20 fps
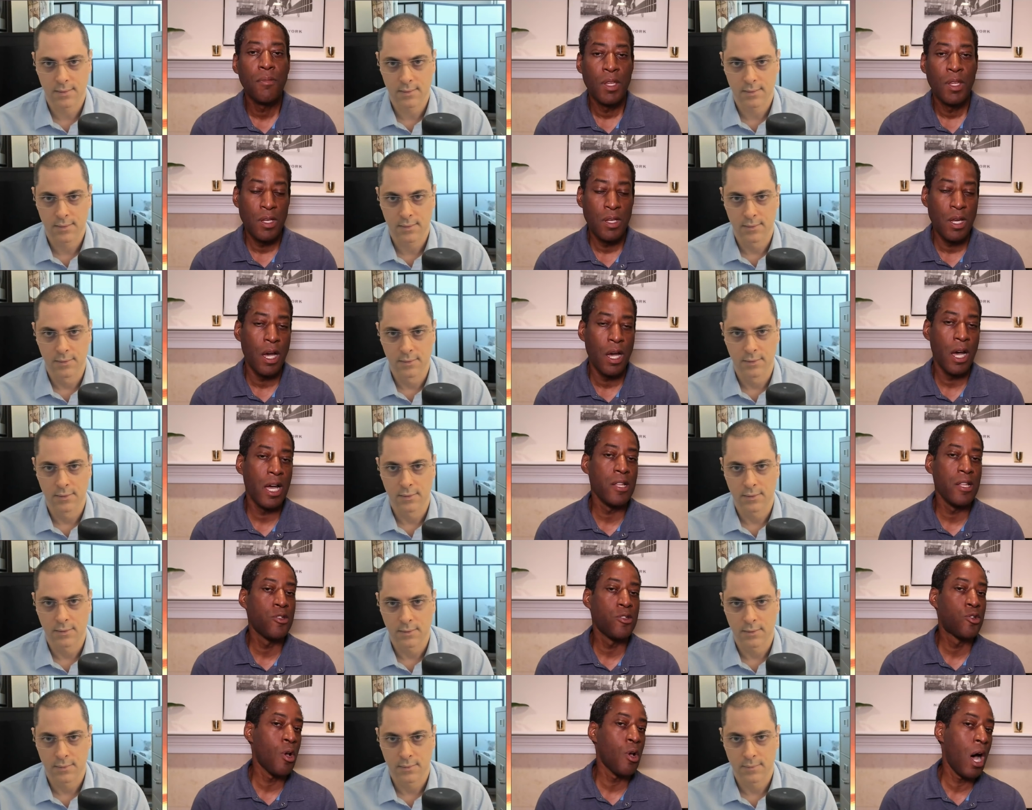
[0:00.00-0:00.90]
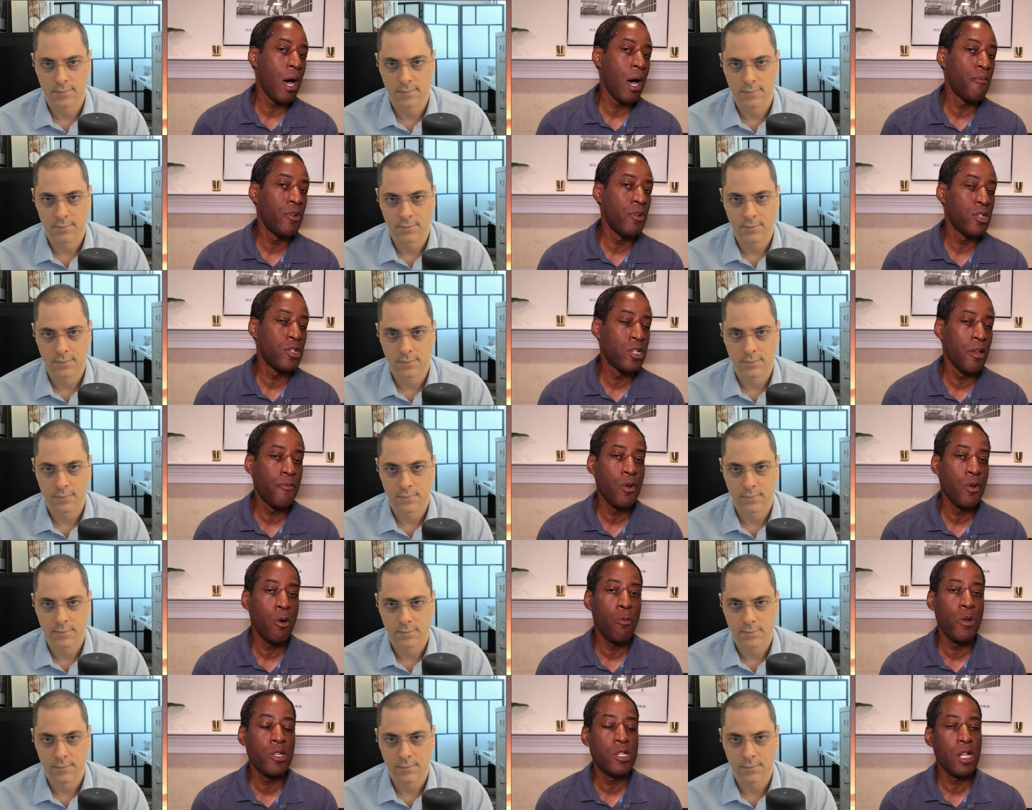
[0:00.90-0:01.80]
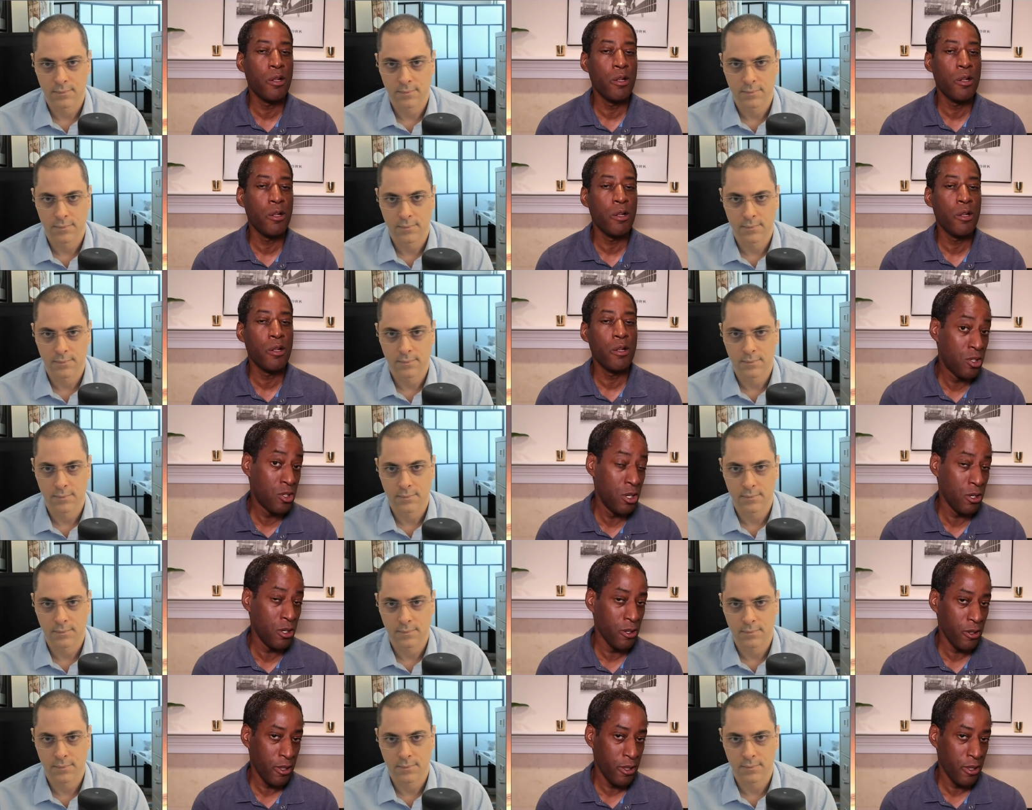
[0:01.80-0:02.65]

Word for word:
Speaker 1: Yeah, and so obviously, if you're a retail investor,